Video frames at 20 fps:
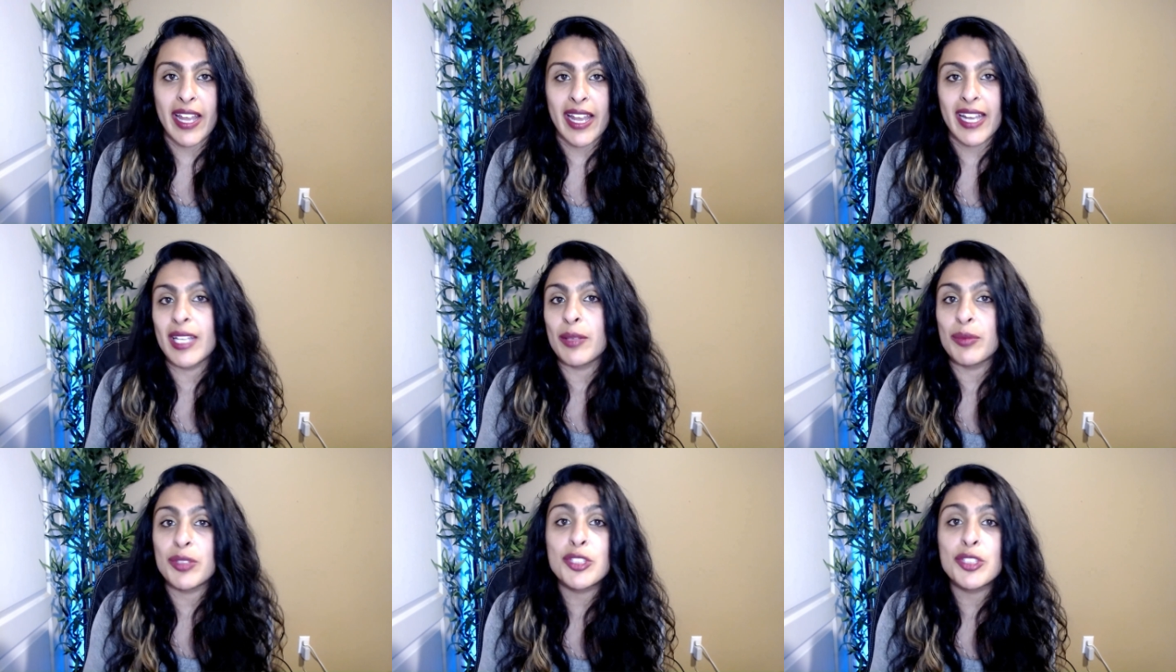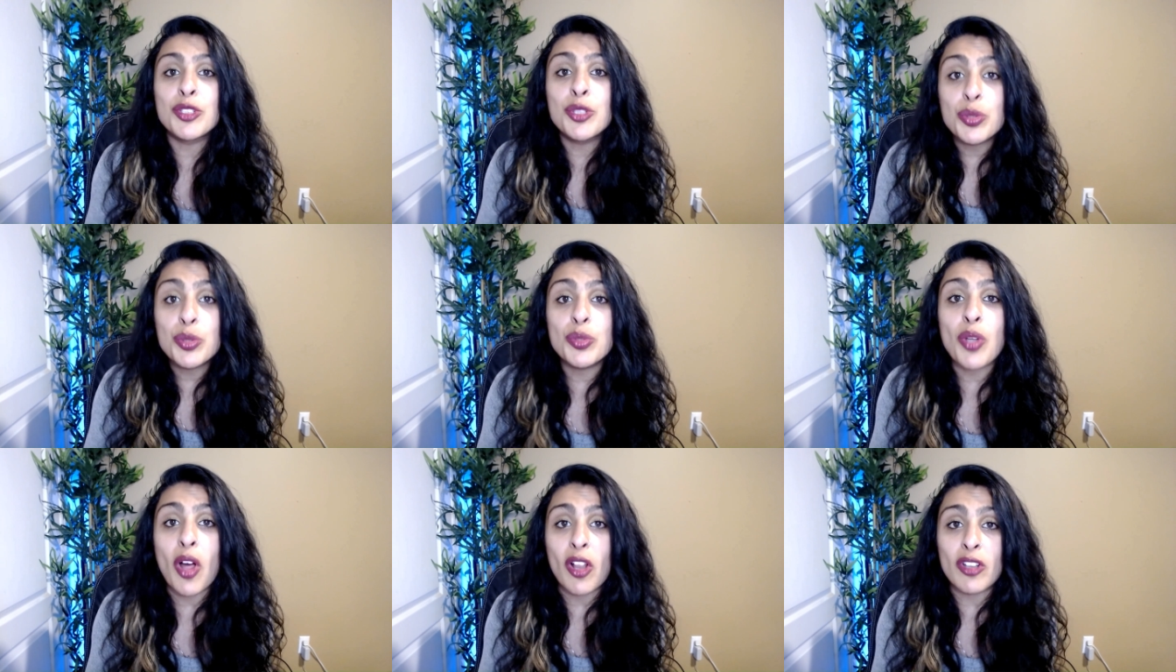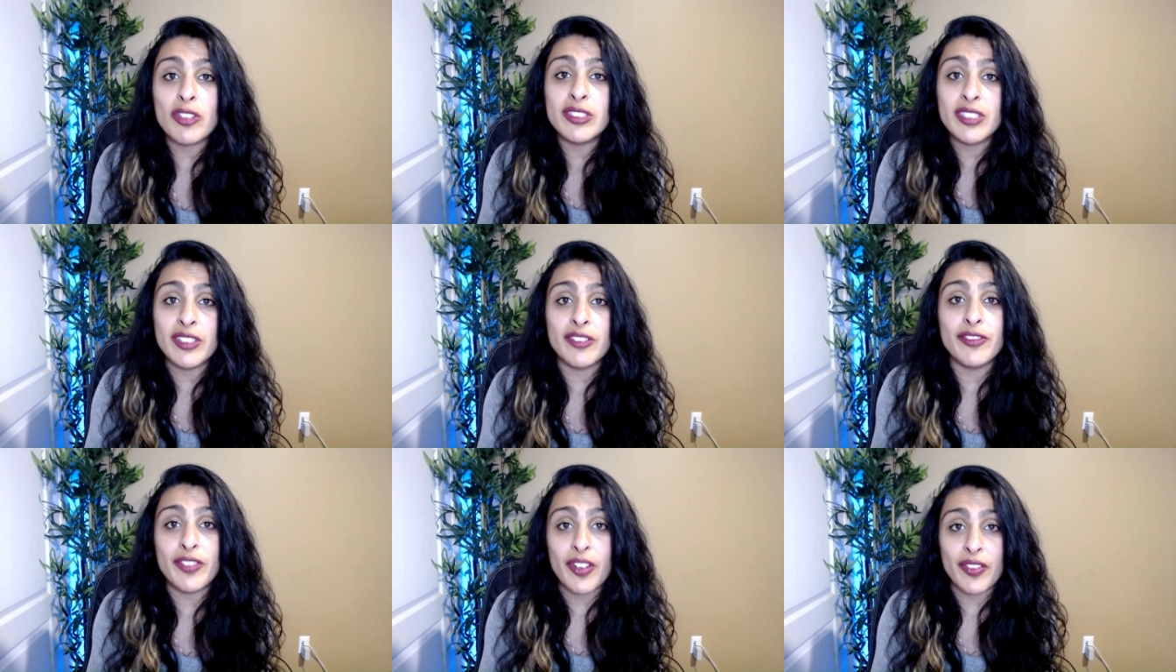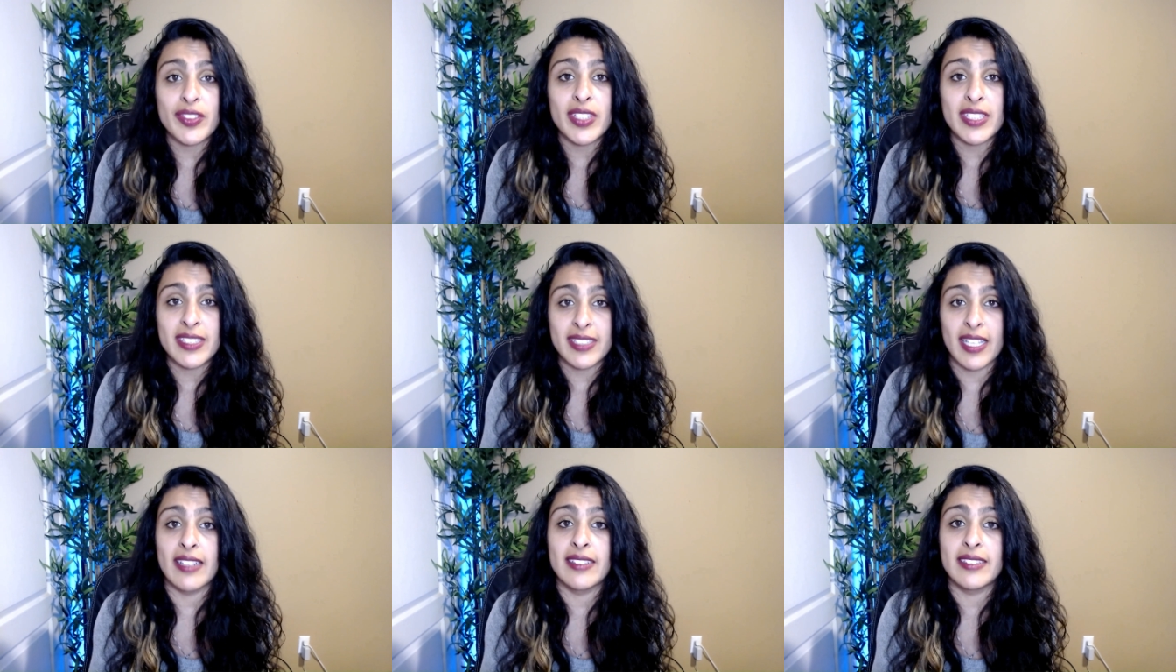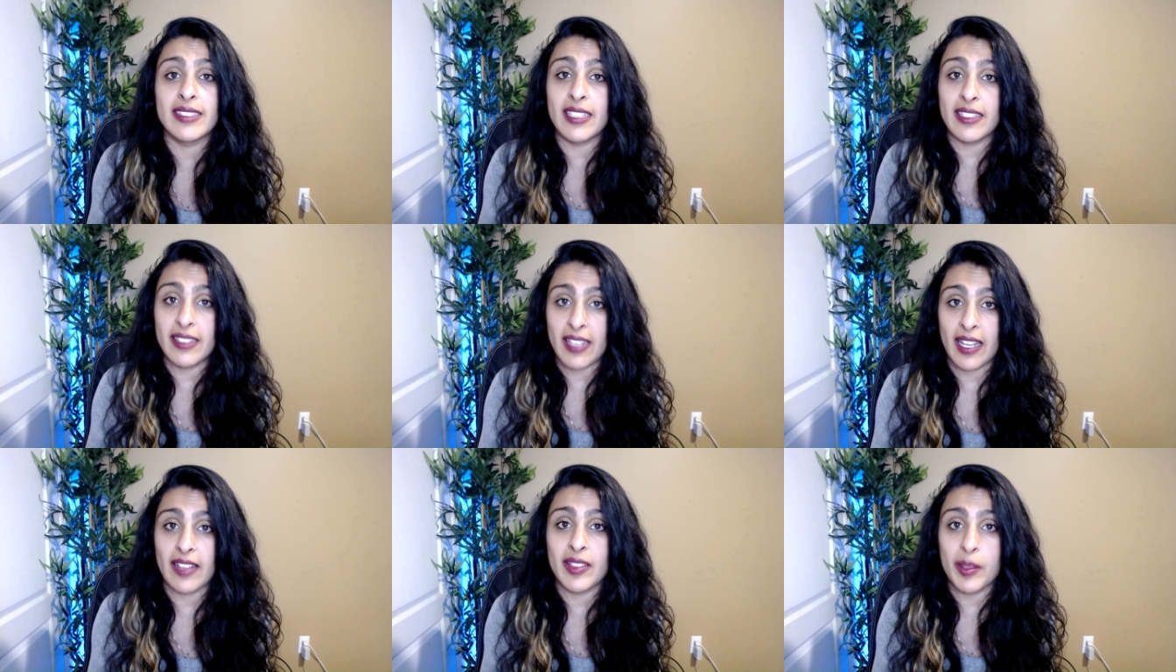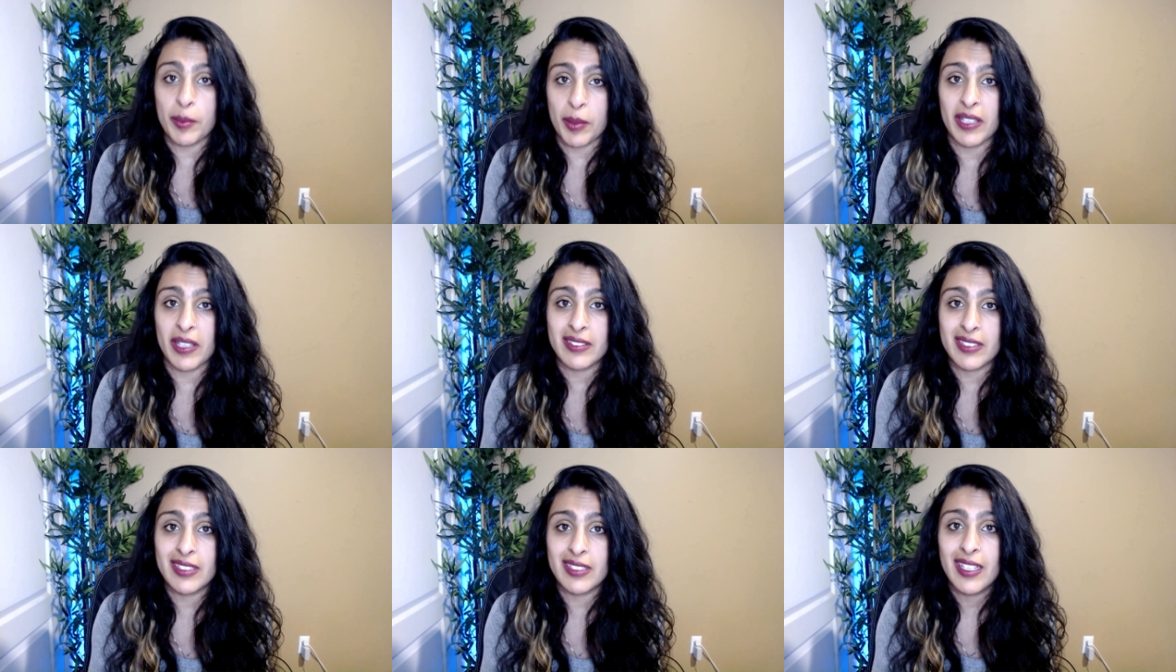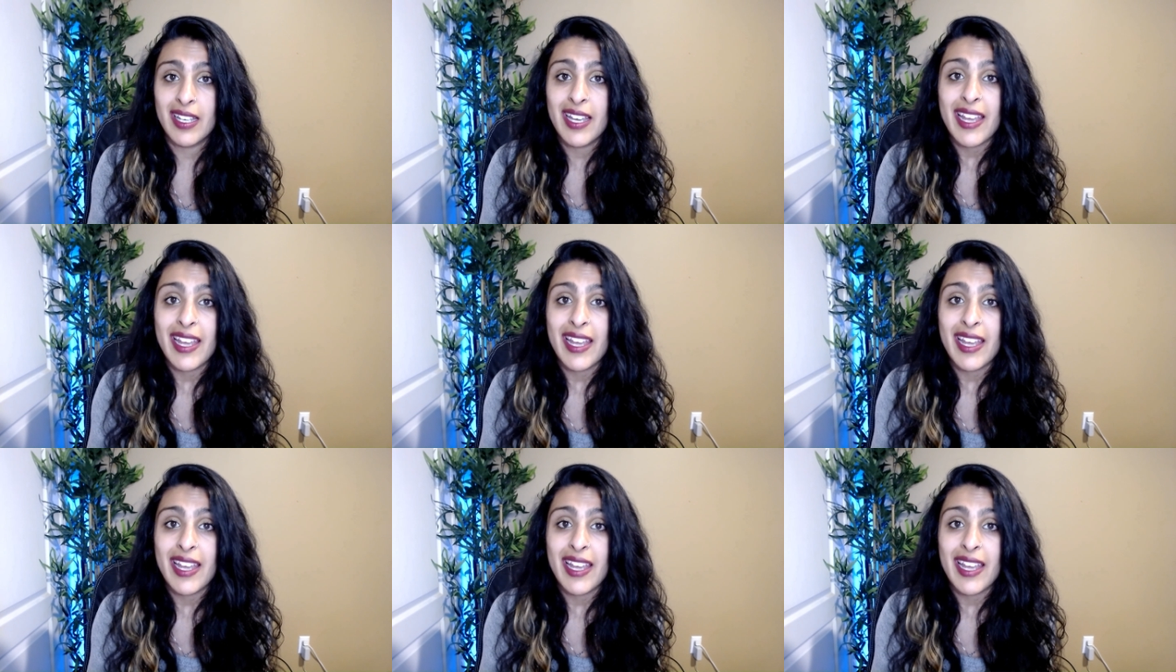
and it was two dollars and fifty cents to take the bus.